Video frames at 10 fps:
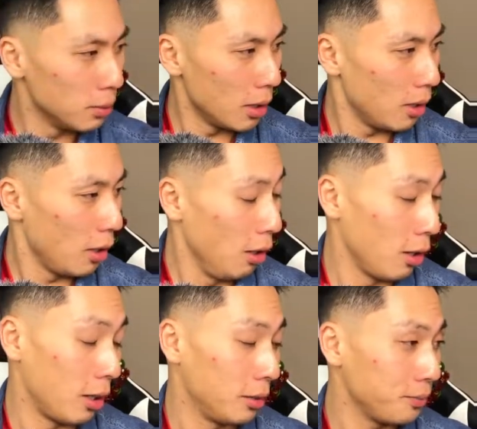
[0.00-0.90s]

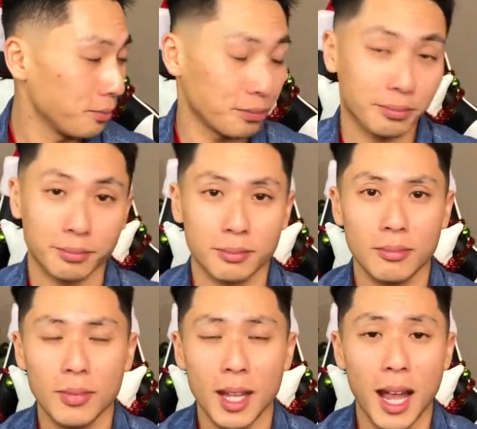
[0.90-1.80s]
Oh,
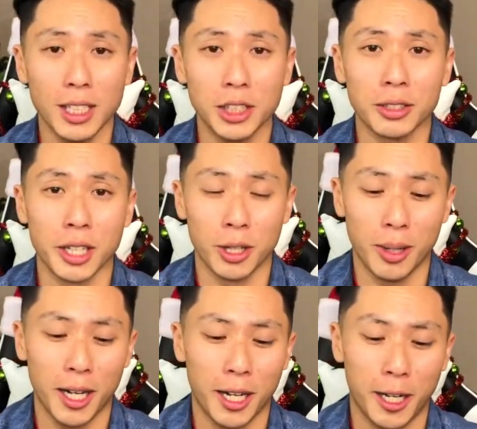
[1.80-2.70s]
as y'all know,
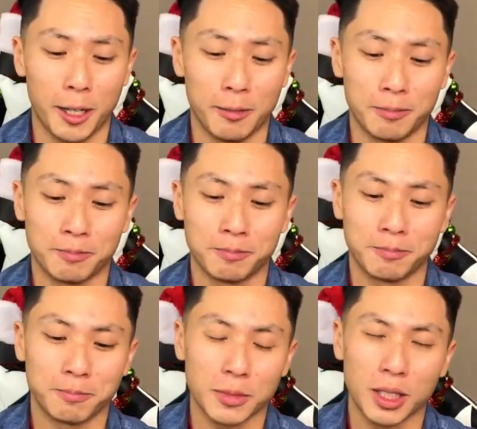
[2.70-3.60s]
um,
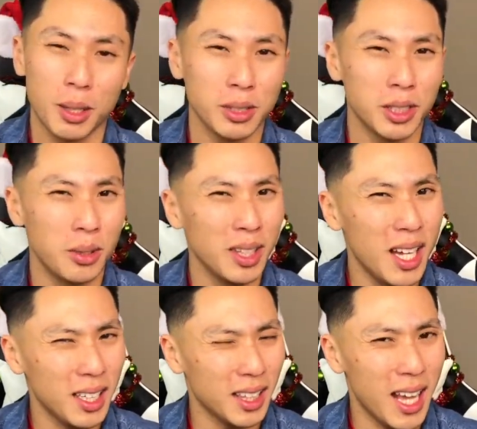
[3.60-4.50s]
there was no
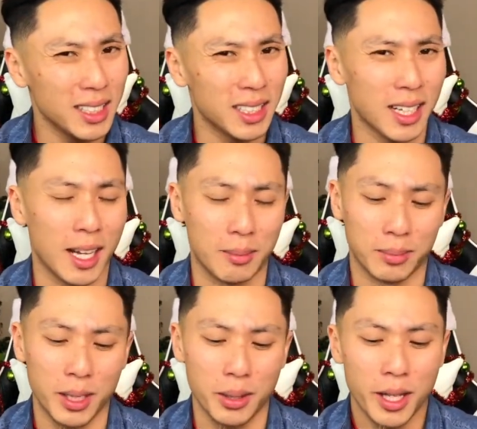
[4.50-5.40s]
luck last time.
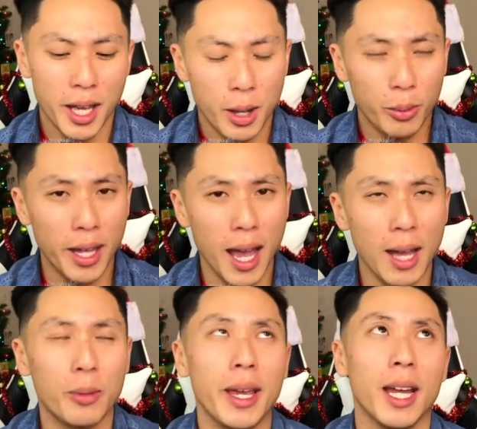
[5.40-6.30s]
There, we
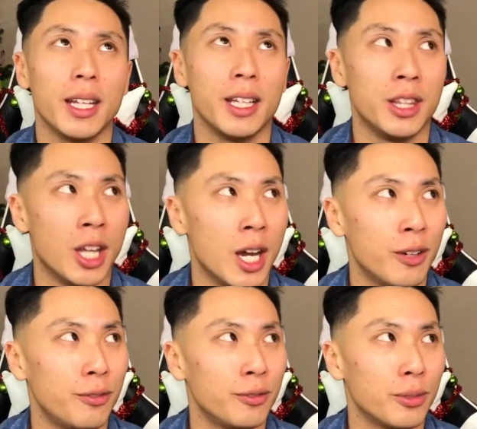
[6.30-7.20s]
had we had
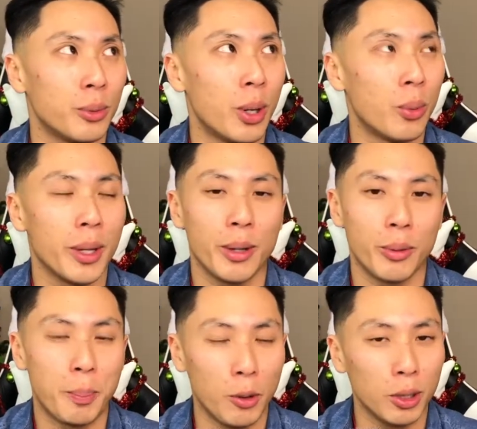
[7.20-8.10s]
enough well, we,
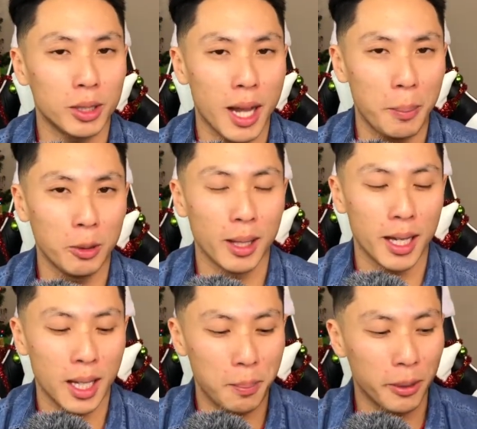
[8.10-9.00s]
we pulled a Tapu
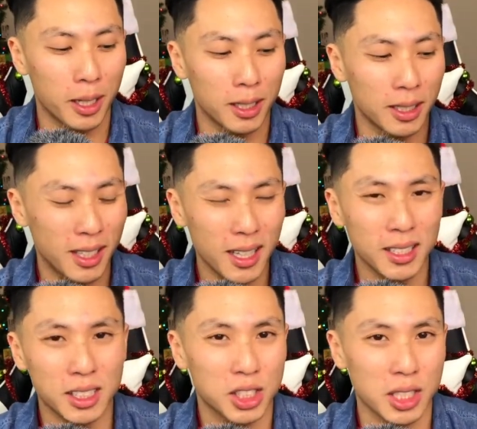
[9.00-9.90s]
Lele, but that
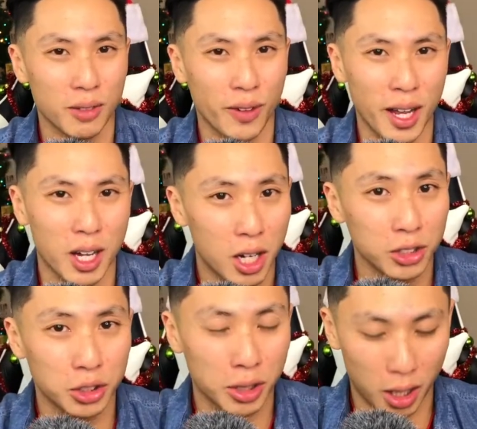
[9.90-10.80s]
doesn't justify a
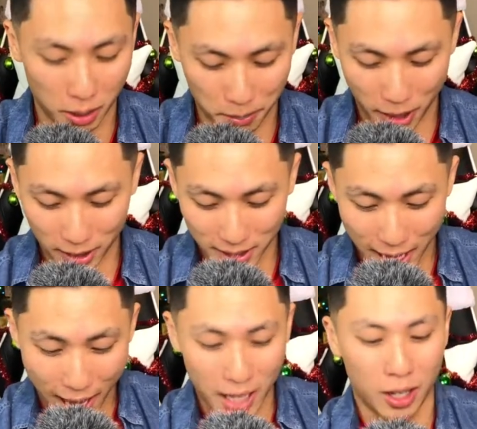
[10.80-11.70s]
$100 box
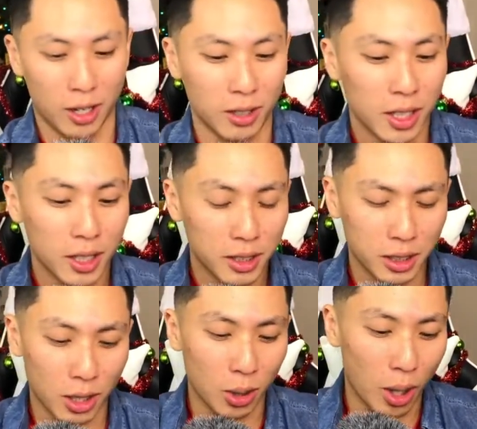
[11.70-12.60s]
at all.
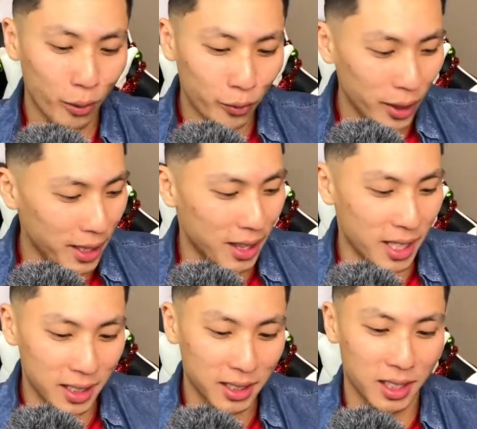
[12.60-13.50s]
So hopefully
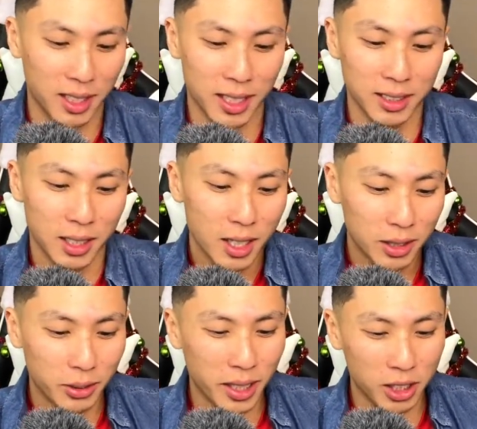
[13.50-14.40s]
this does. So
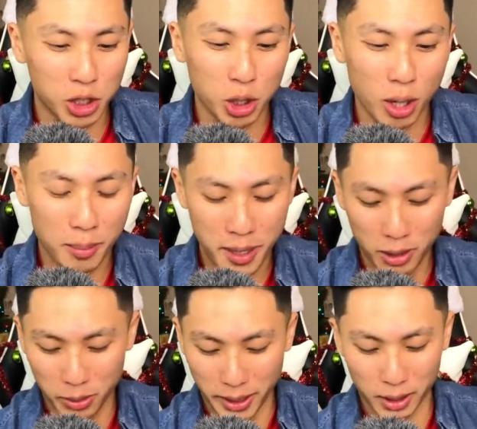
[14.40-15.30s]
we got the
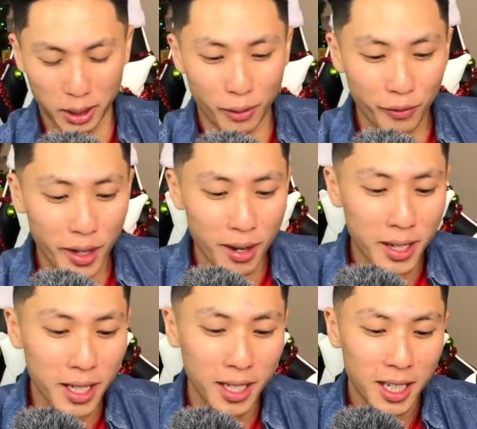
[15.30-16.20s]
Charmander, we got the
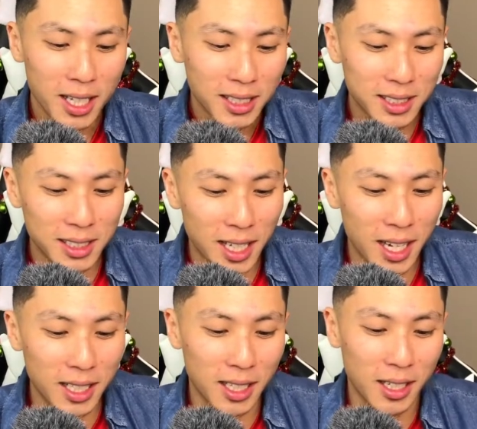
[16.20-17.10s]
Clefairy,
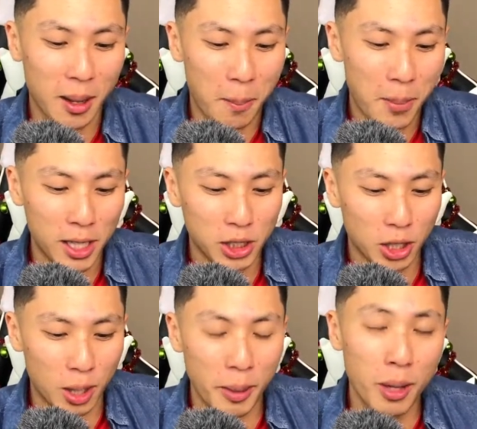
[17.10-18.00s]
Psyduck,
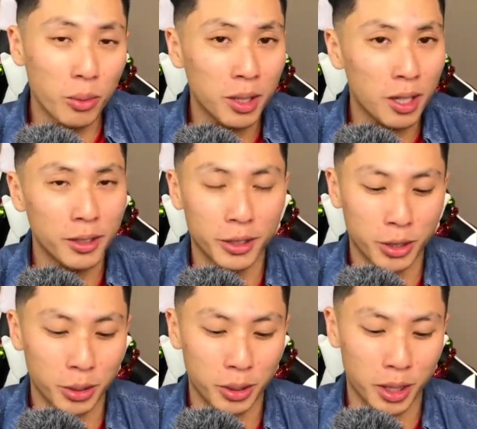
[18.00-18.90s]
Magikarp, and we're not going to
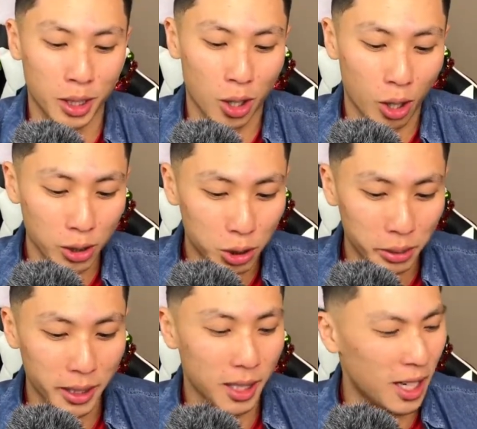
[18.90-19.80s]
do the card
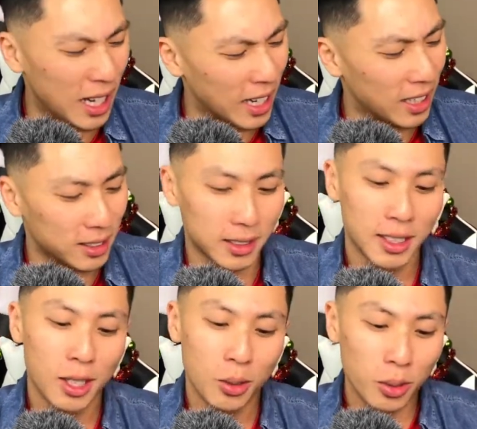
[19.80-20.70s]
trick. Ah,
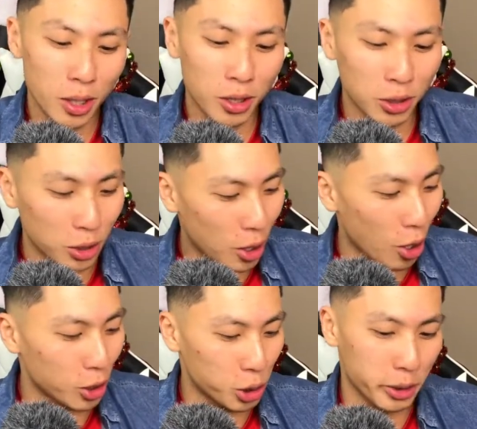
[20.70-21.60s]
we're not going to do the
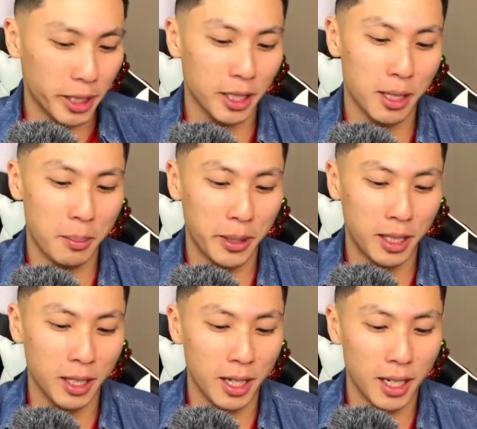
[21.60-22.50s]
card trick
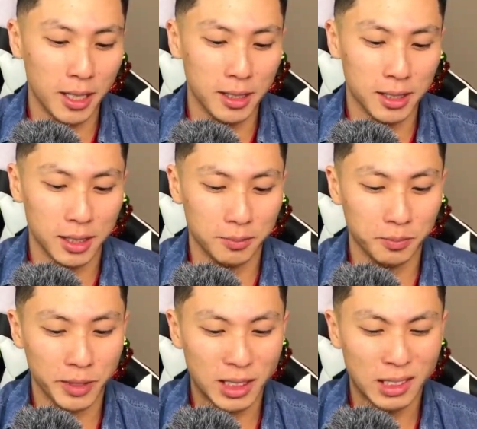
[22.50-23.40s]
because
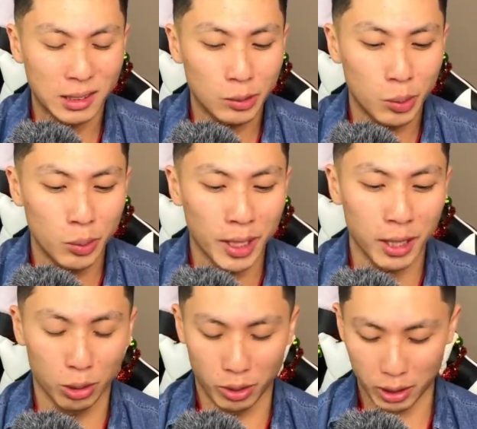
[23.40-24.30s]
we want to
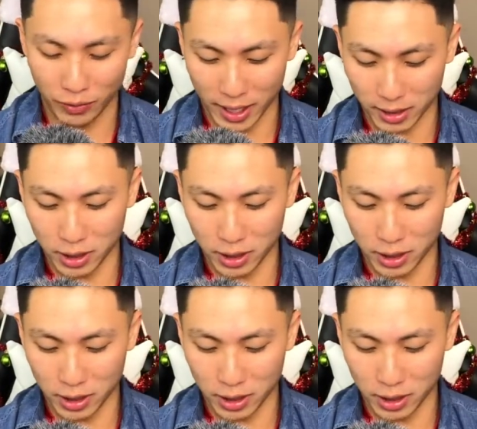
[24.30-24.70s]
get through this fast.